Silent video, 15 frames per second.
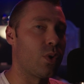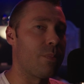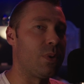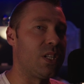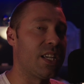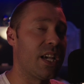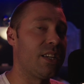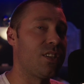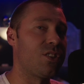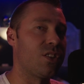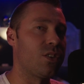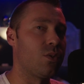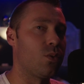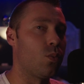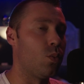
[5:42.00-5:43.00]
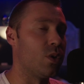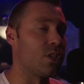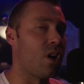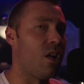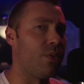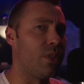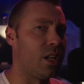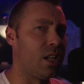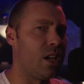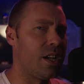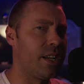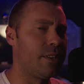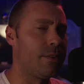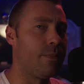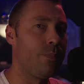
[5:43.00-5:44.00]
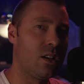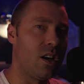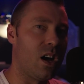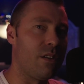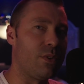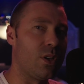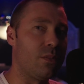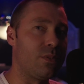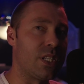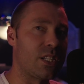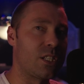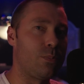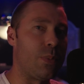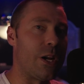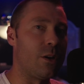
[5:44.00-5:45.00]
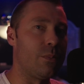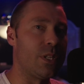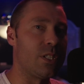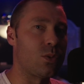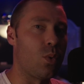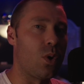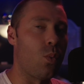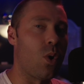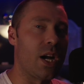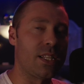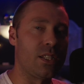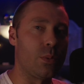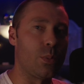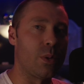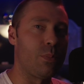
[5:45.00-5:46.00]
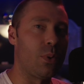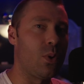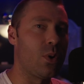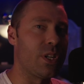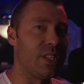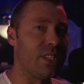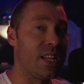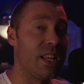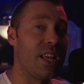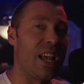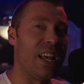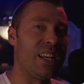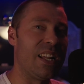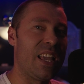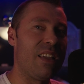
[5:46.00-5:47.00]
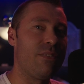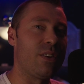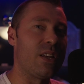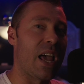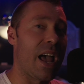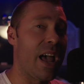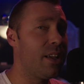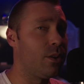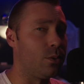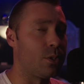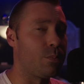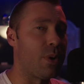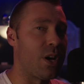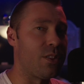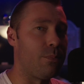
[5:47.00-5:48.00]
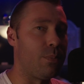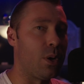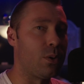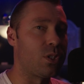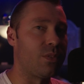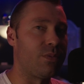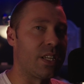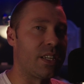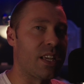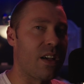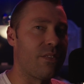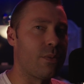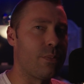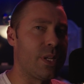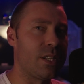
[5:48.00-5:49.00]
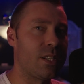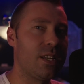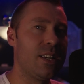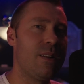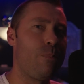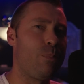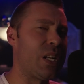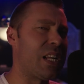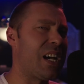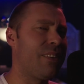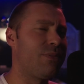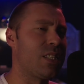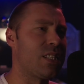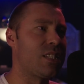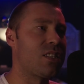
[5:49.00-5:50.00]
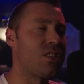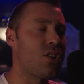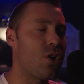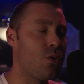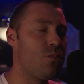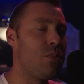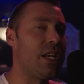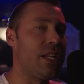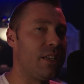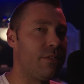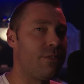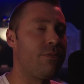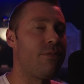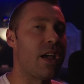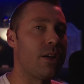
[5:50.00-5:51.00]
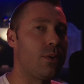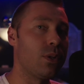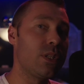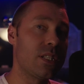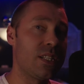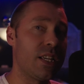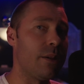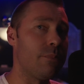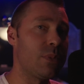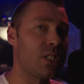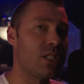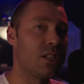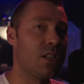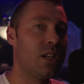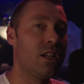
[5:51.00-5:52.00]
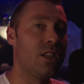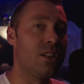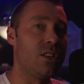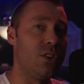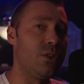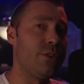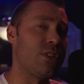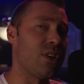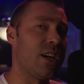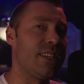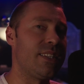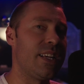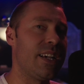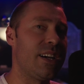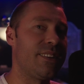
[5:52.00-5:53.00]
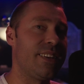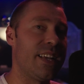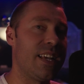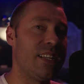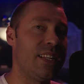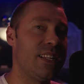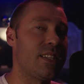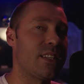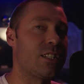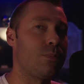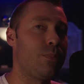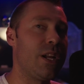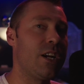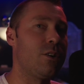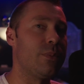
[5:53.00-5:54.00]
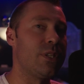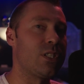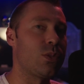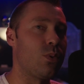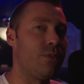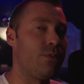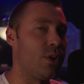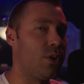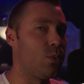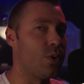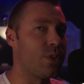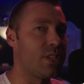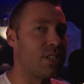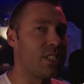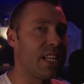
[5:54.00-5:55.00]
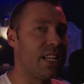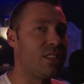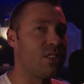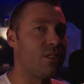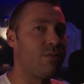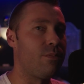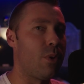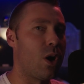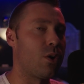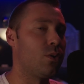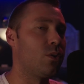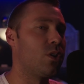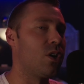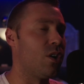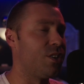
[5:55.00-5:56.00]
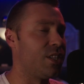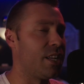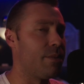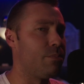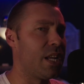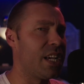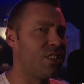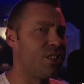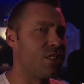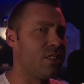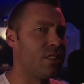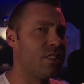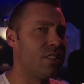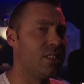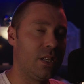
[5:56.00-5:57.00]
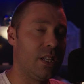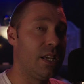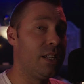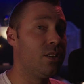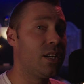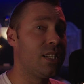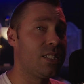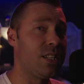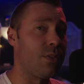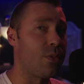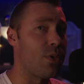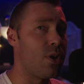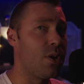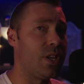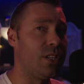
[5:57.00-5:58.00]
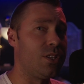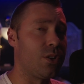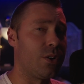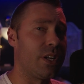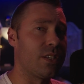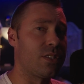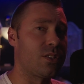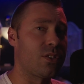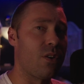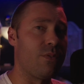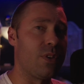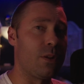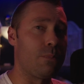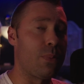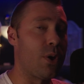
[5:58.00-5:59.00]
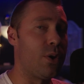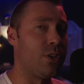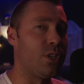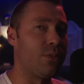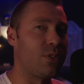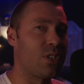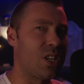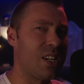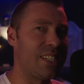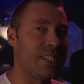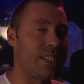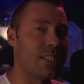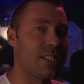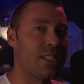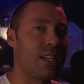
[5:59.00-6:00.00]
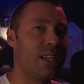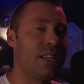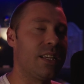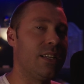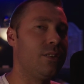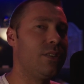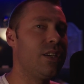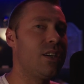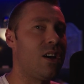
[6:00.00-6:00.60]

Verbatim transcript: reputation was on the line. Ivanov's experiments were widely reported and even hailed by the Bolshevik government, but after so many failed attempts, news died down and his experiments were viewed with a sense of moral condemnation. In 1930, during a Soviet purge of scientists, Ilya